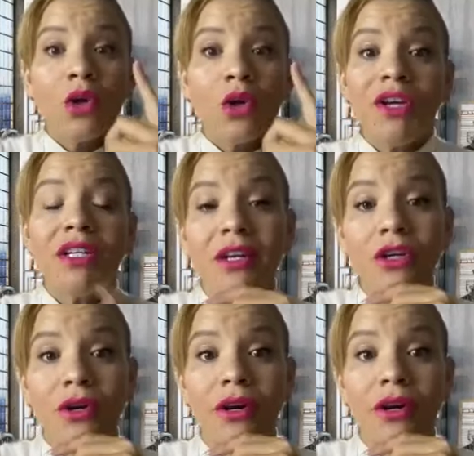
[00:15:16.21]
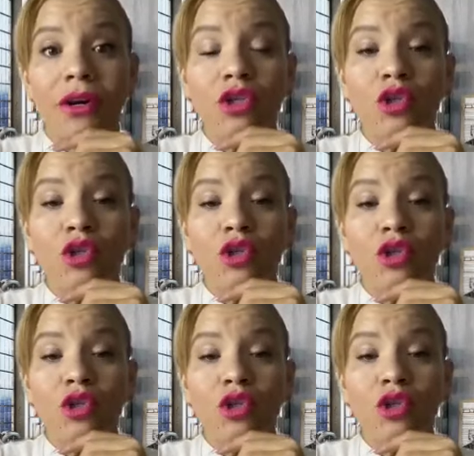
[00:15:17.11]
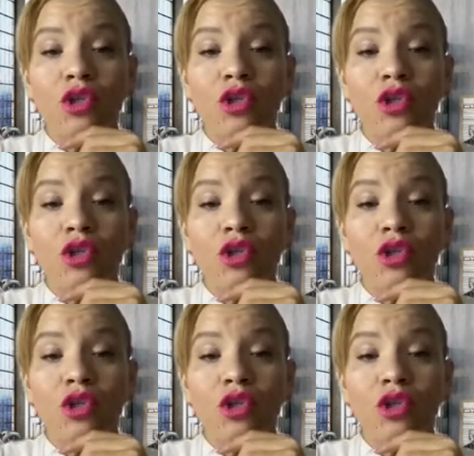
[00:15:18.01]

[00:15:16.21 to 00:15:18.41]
we did your Zoom launch,